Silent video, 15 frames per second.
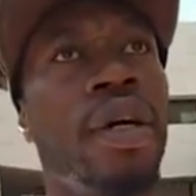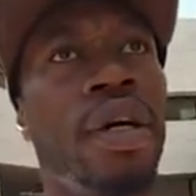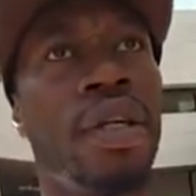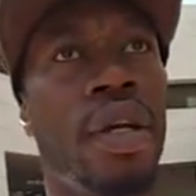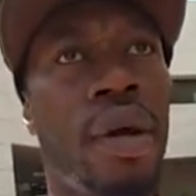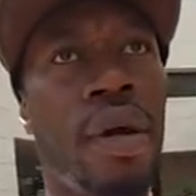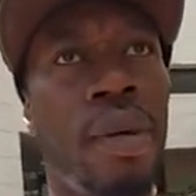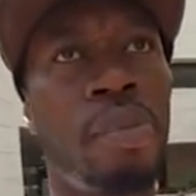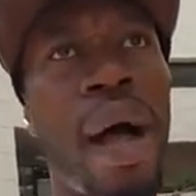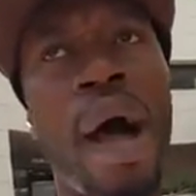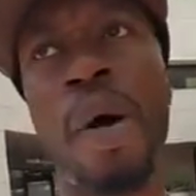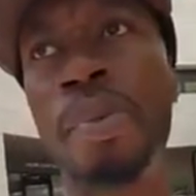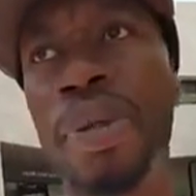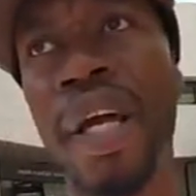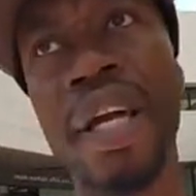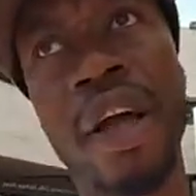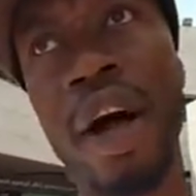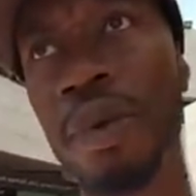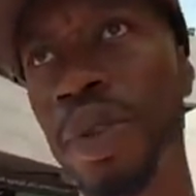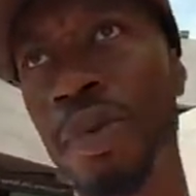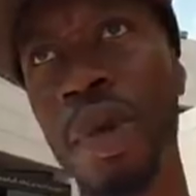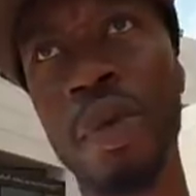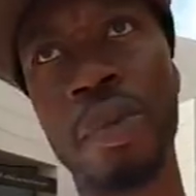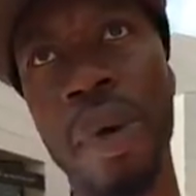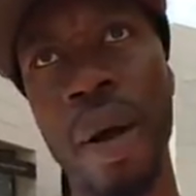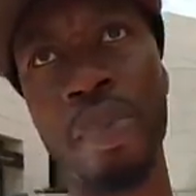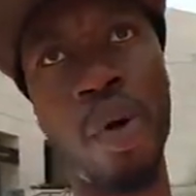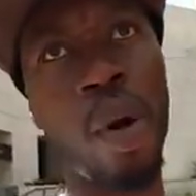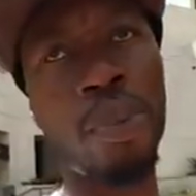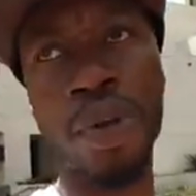The power plate helps me with my
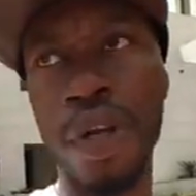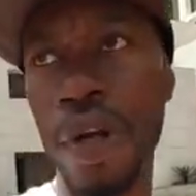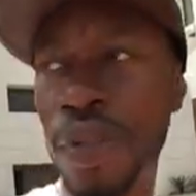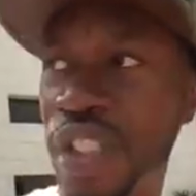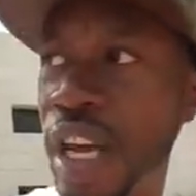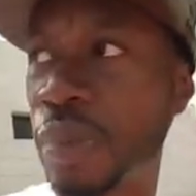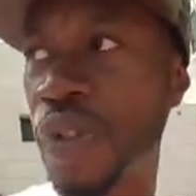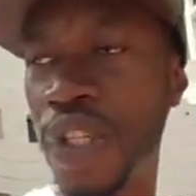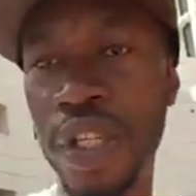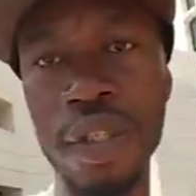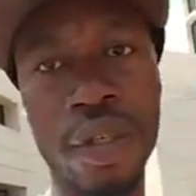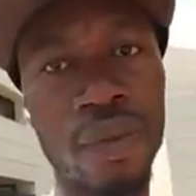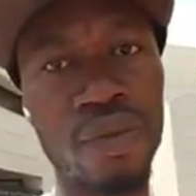proprioception.